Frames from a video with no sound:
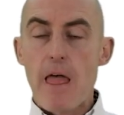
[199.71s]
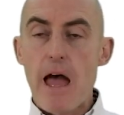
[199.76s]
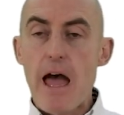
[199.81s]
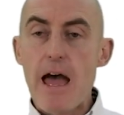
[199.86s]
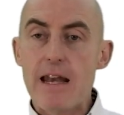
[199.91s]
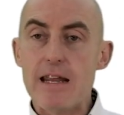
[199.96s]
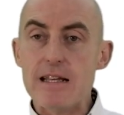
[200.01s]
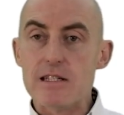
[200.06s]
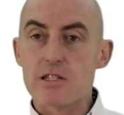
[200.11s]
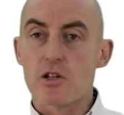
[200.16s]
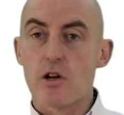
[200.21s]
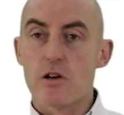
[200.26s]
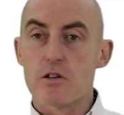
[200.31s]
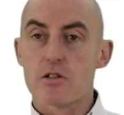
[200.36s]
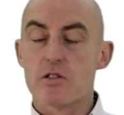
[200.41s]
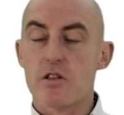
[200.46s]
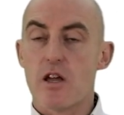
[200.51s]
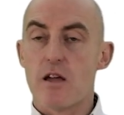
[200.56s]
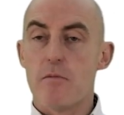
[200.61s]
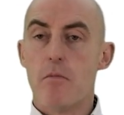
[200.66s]
And it's
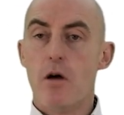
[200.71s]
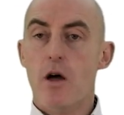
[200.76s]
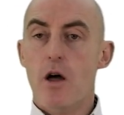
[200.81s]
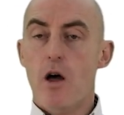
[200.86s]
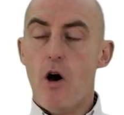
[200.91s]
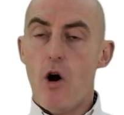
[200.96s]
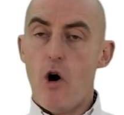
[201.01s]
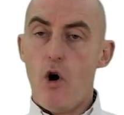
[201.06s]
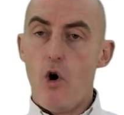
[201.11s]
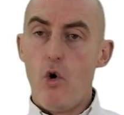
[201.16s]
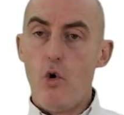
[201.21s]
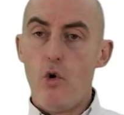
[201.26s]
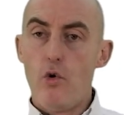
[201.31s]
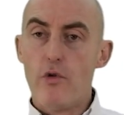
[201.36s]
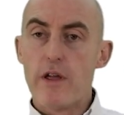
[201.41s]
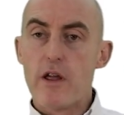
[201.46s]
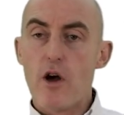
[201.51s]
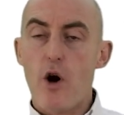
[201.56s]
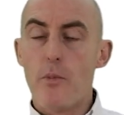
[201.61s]
cost him all the